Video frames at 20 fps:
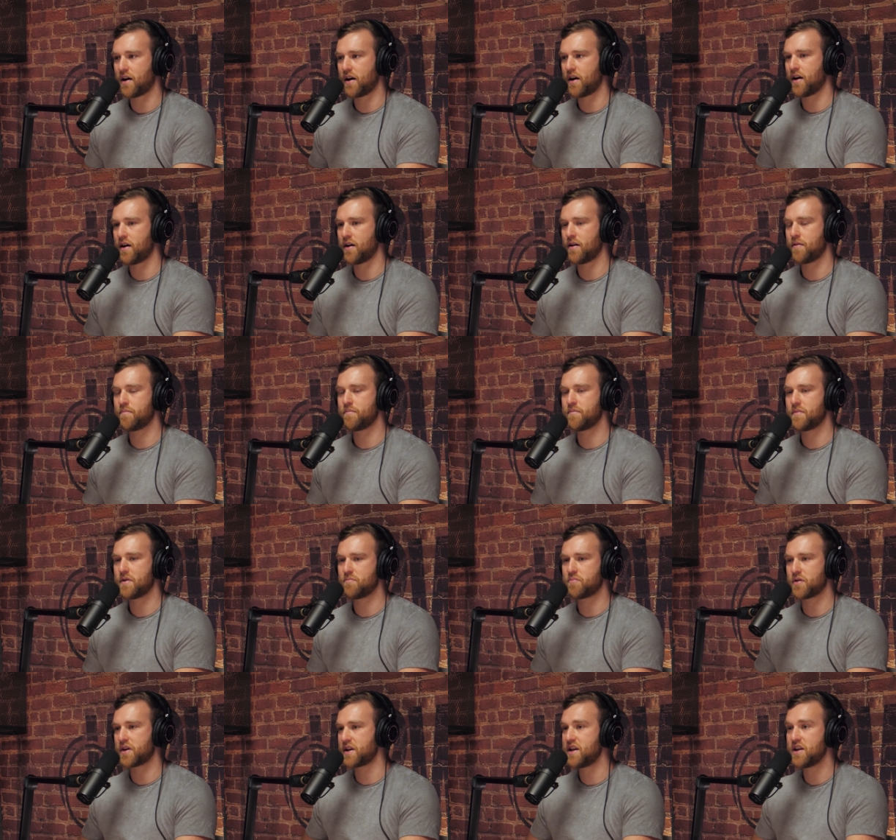
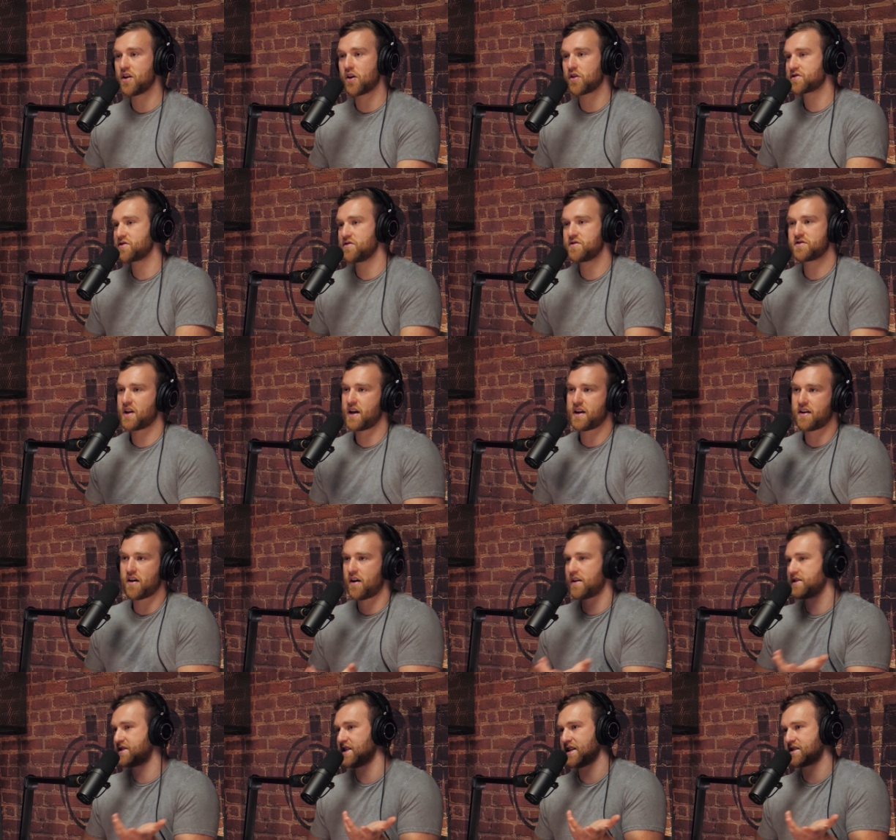but he also is like
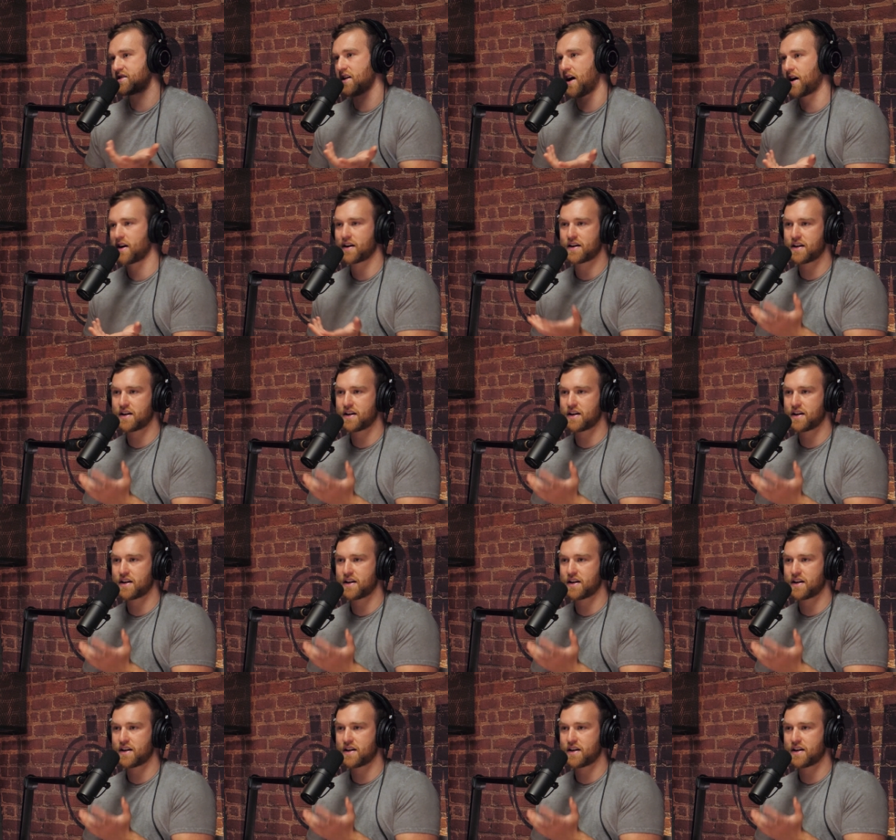on TikTok